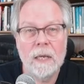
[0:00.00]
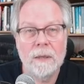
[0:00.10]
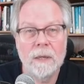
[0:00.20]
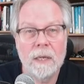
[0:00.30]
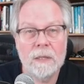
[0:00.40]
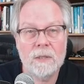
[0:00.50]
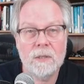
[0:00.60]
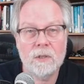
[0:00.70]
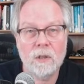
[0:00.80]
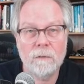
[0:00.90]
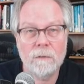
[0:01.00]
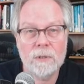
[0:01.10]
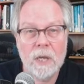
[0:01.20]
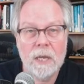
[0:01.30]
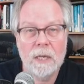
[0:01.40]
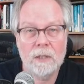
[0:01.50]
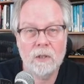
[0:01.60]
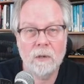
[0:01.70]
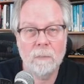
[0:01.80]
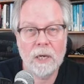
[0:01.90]
that hits the surface is going
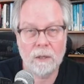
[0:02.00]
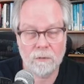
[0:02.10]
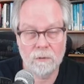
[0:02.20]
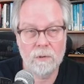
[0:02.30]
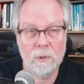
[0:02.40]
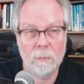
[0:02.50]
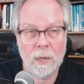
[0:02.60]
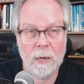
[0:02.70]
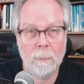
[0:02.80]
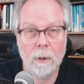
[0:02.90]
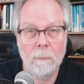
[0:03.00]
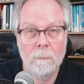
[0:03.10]
to make it through to the paper.